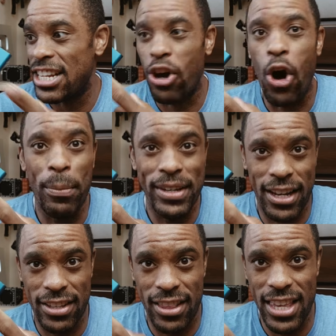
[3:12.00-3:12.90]
it's all
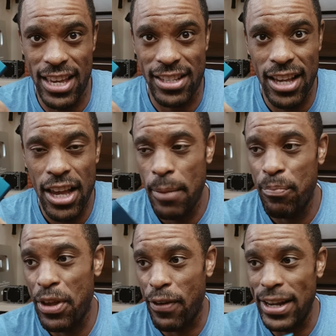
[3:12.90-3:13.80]
because of this
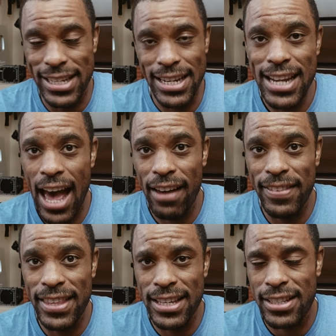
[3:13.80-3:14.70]
if i didn't
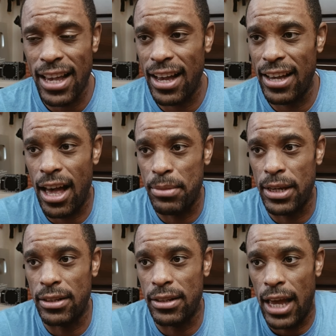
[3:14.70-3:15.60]
have this I
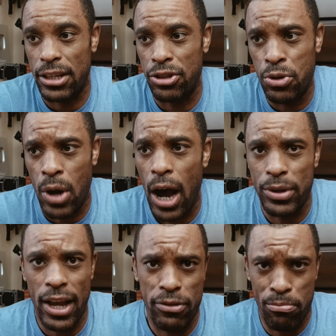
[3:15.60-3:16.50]
mean, like you, I
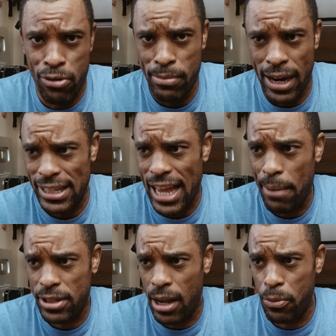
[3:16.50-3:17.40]
would have to bring my
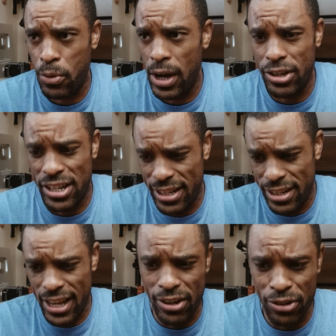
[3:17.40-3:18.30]
laptop around and then
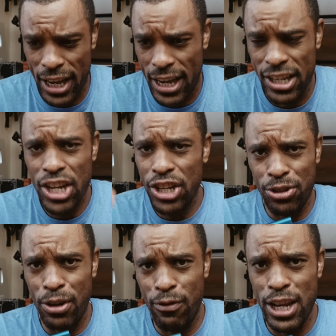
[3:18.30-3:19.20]
like, okay,
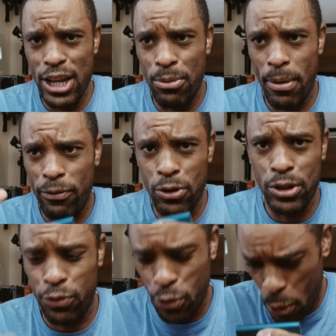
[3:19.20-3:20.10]
shoot a video. My phone
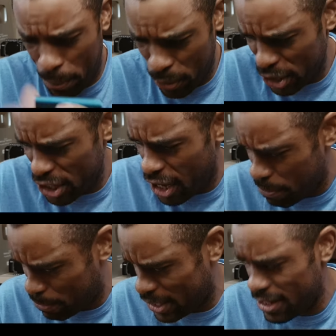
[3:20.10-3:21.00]
is full, pull it
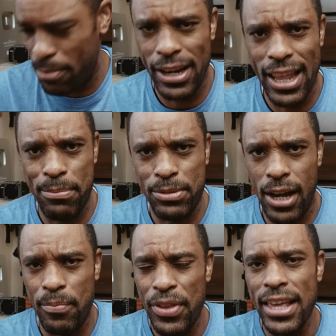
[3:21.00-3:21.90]
off, put it on my
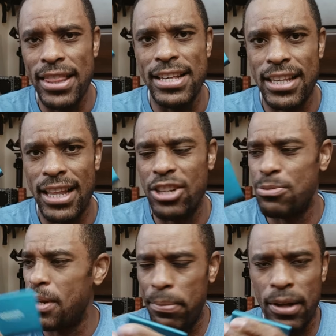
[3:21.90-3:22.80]
laptop. This allows
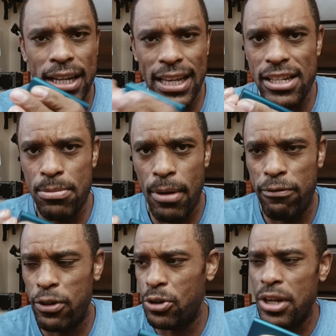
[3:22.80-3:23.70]
me to plug it into my
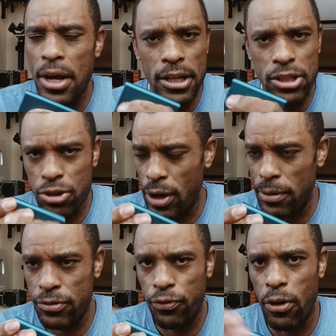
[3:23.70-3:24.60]
phone
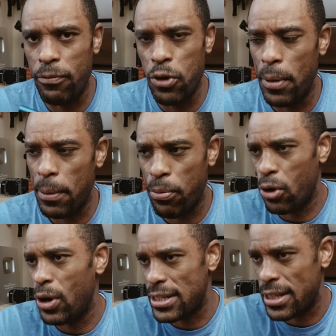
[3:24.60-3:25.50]
straight from Filmic
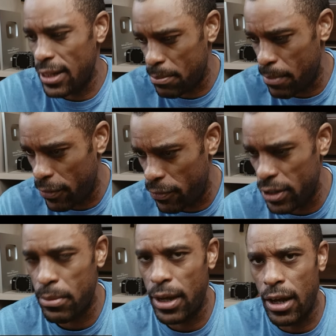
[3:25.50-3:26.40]
Pro. I select my
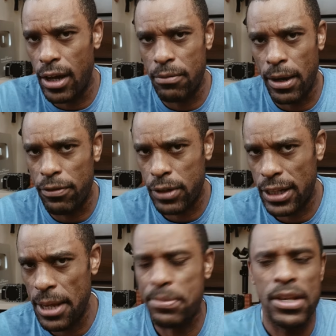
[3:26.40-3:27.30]
fit, my uh, my
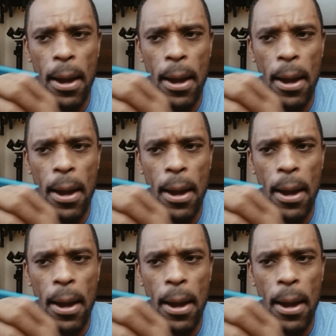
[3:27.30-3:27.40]
clips,